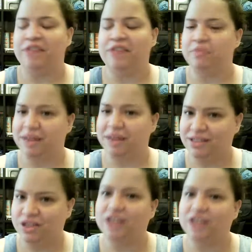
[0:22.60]

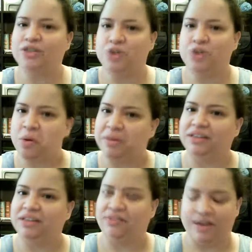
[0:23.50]
everybody's starting to know
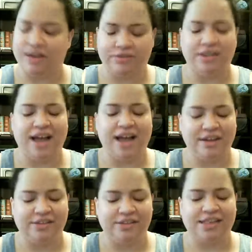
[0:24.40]
about the Fat Free
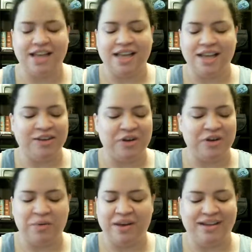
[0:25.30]
Diaries. You
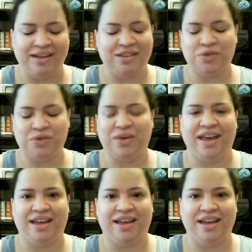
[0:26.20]
know what? It's
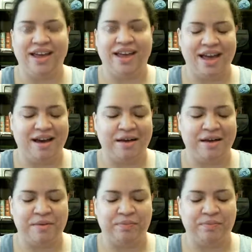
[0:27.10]
okay.
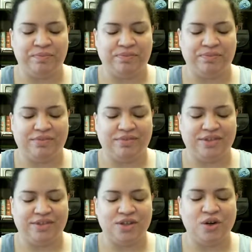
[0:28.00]

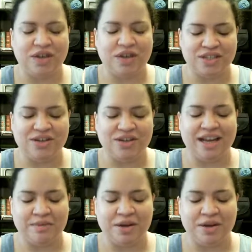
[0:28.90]
So long as you
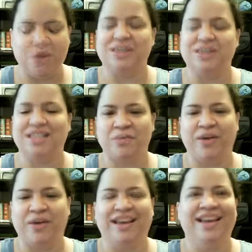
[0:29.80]
letting me know in
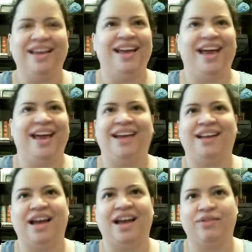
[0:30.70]
some way.
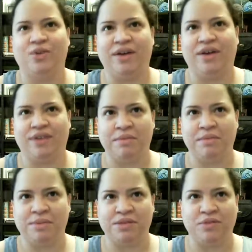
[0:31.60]
And a lot of you have
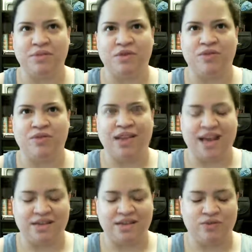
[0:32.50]
come up to me over the
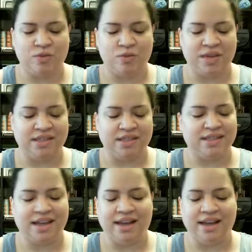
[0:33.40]
last few
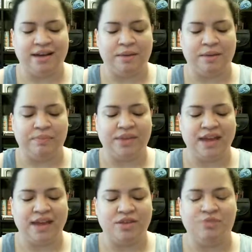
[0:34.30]
months, and
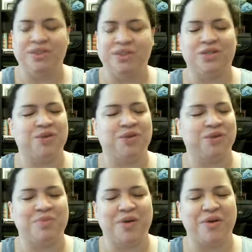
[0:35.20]
you've been so
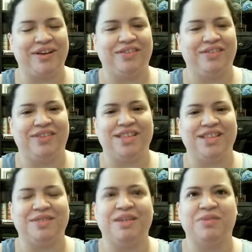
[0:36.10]
supportive.
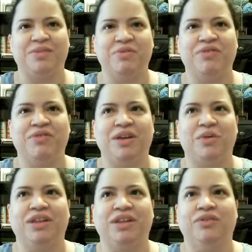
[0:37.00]
It's been
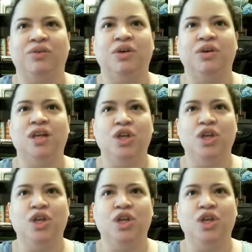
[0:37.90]
really wonderful